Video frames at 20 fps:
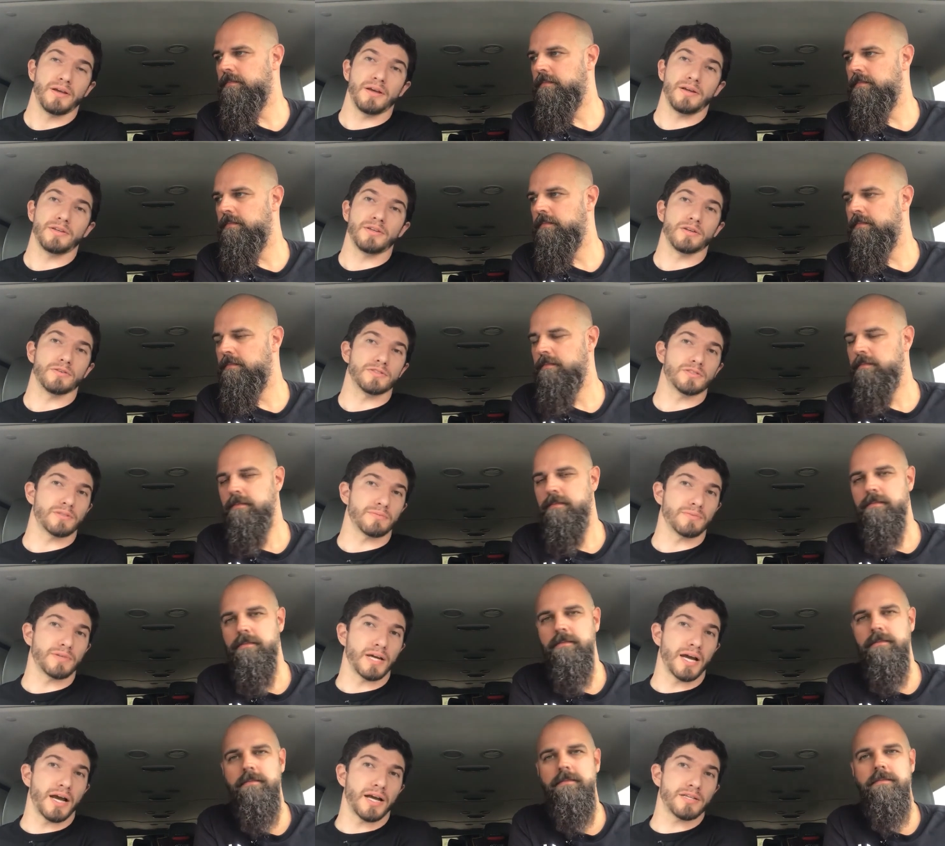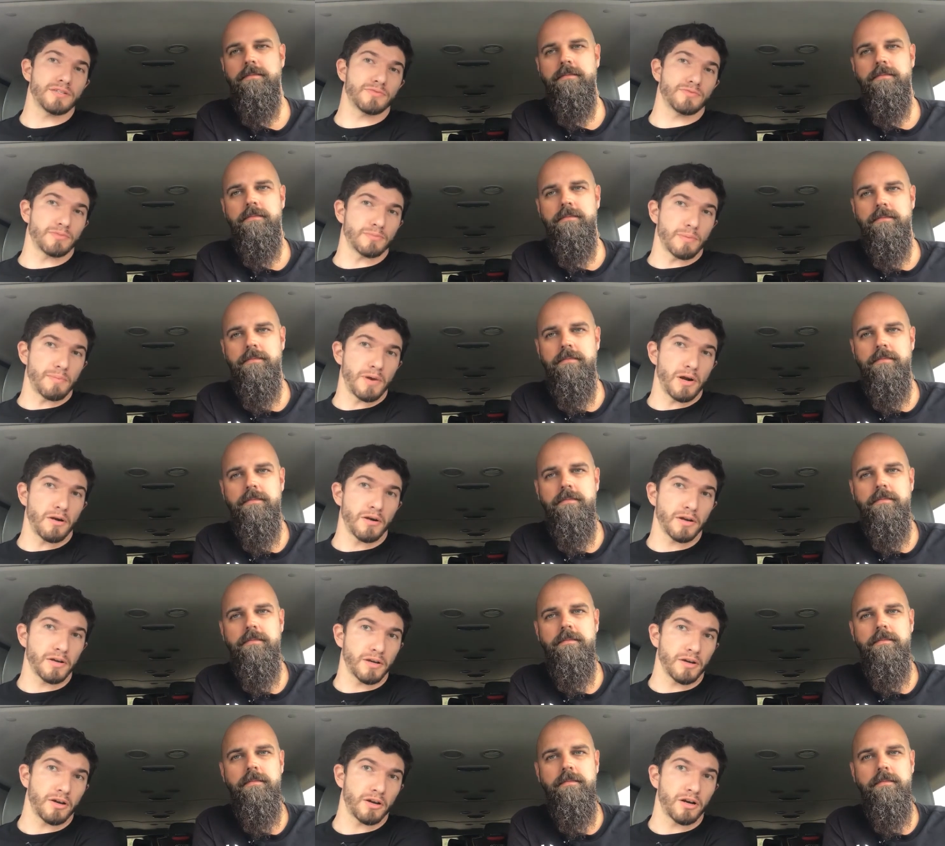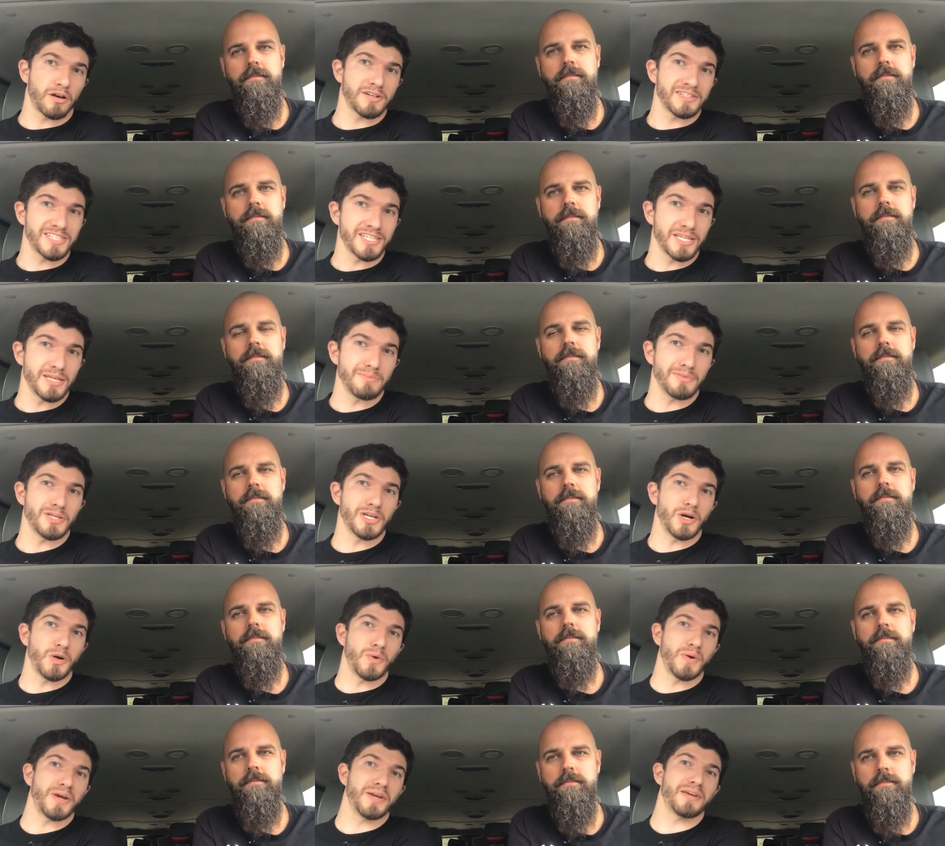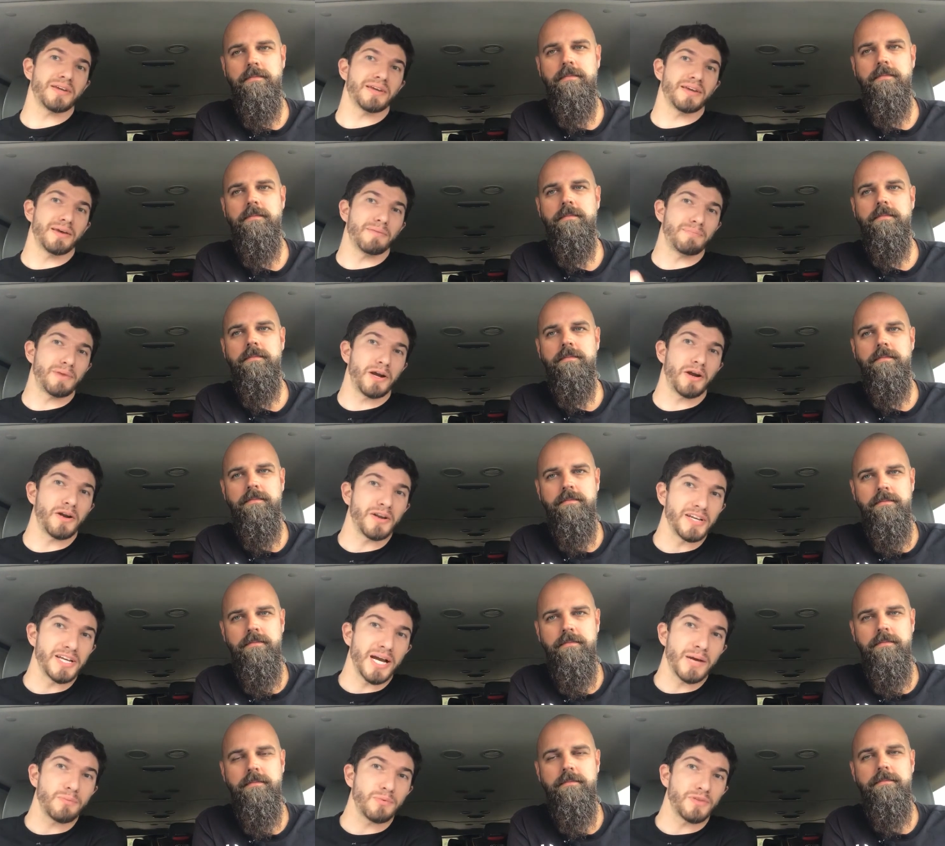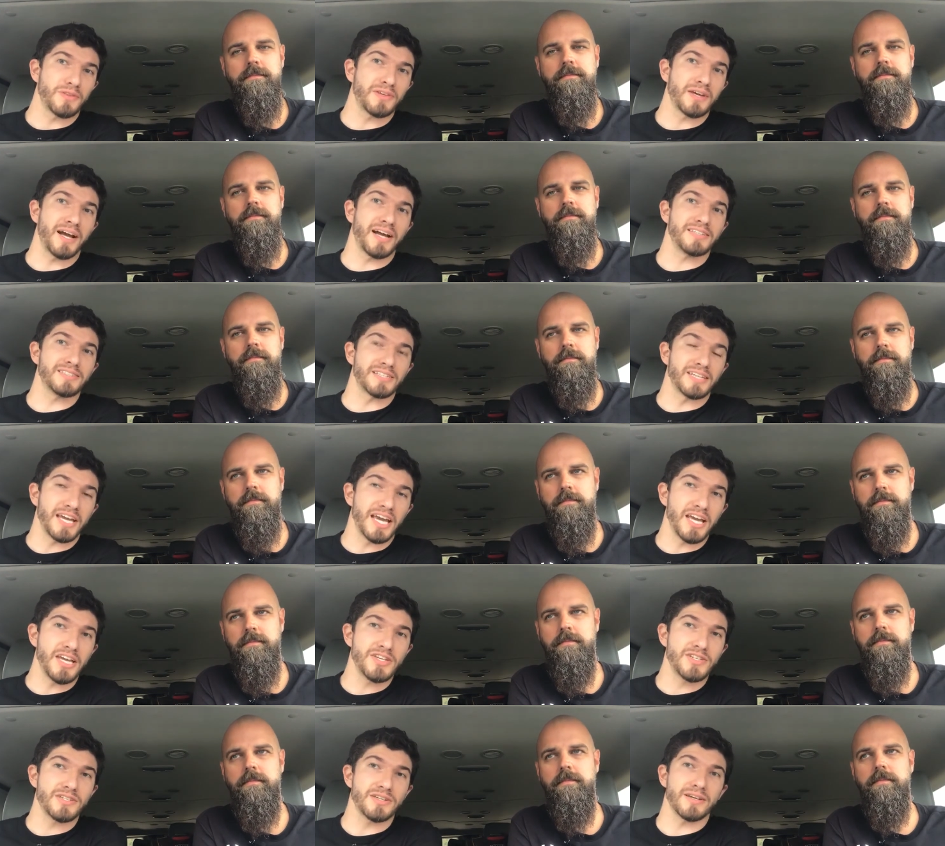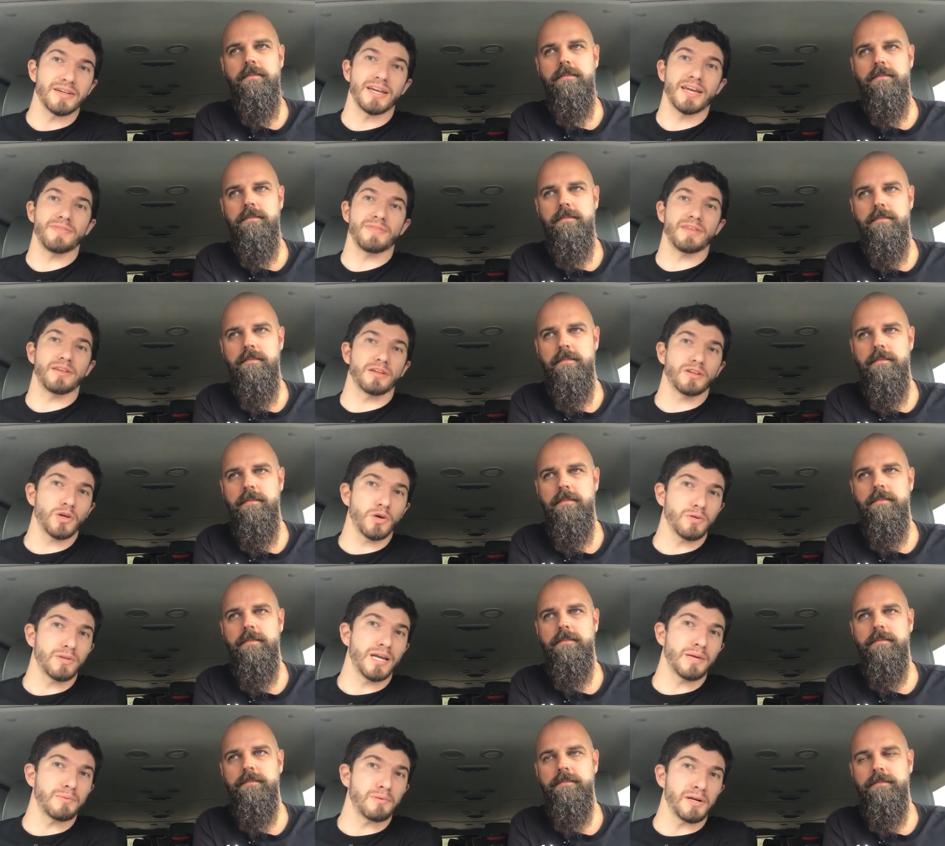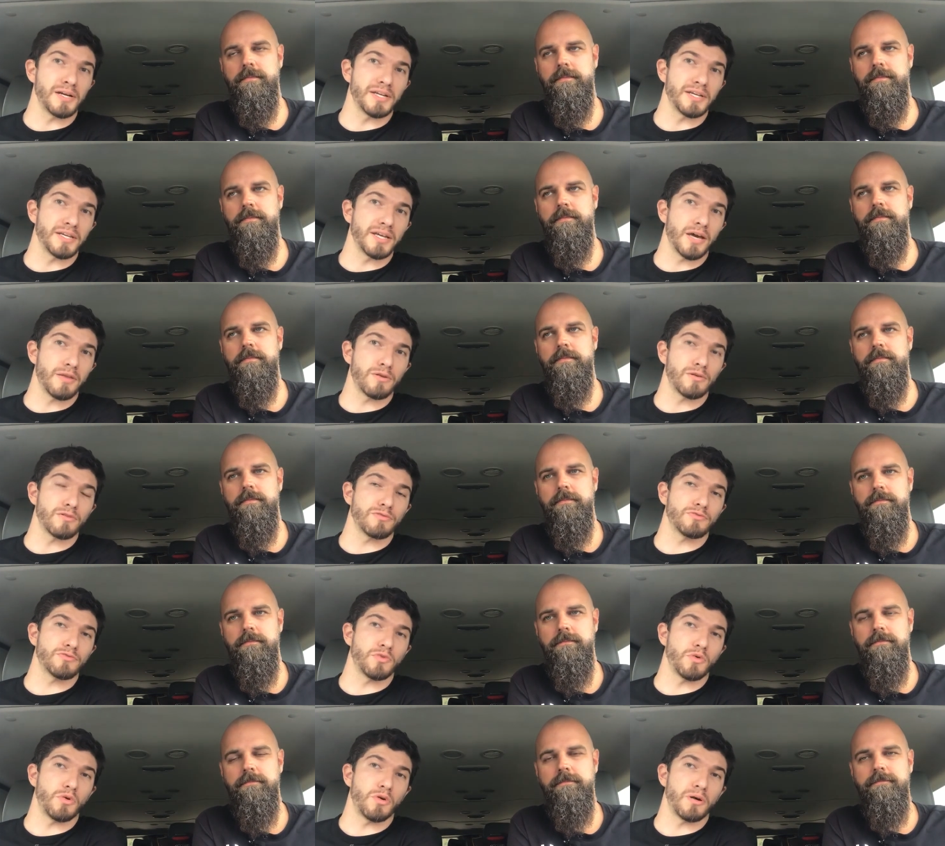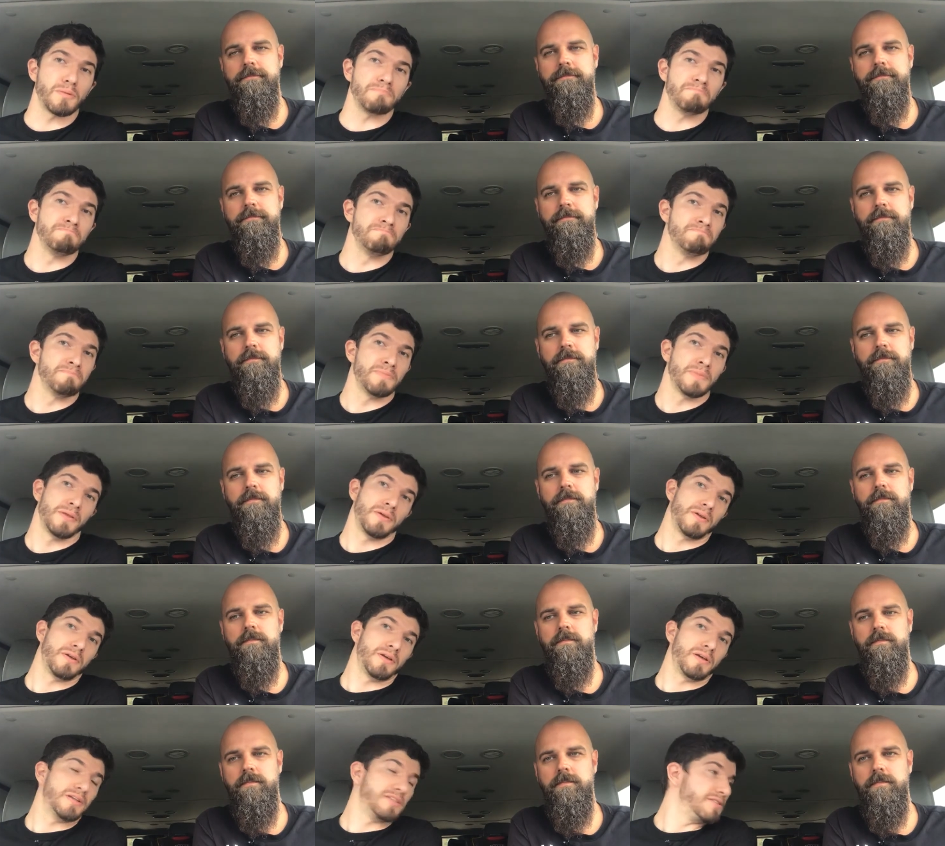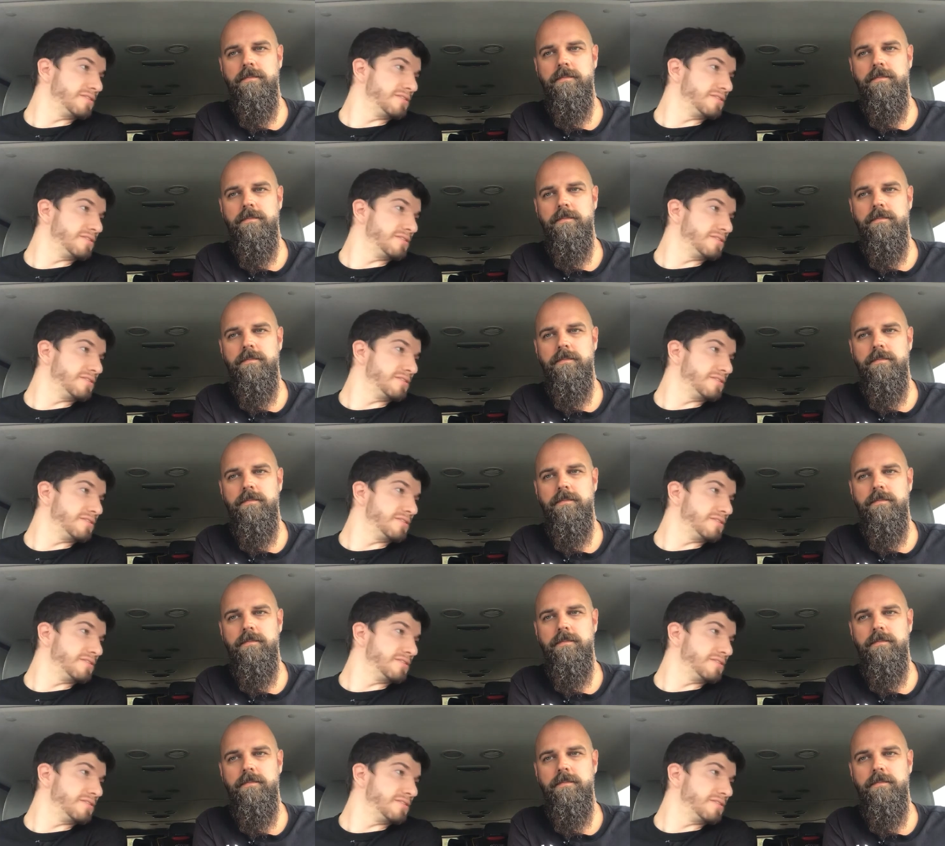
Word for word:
Speaker 1: you know some guys from America on our team going pairing up with guys mm-hmm. in mm. Asia and then co-laboring together to form mm-hmm.